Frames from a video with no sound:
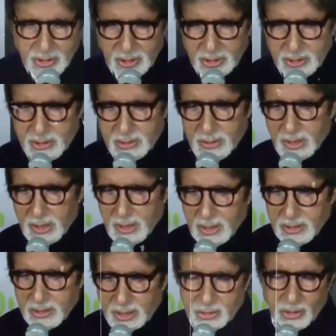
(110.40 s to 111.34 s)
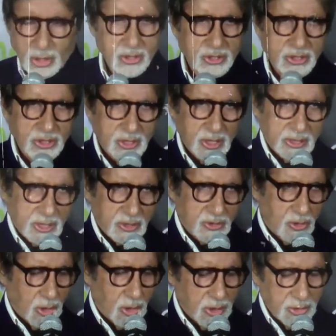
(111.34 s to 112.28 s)
Even having
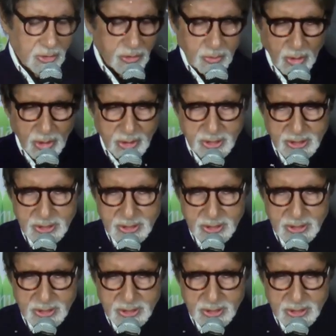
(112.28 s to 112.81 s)
48.4 million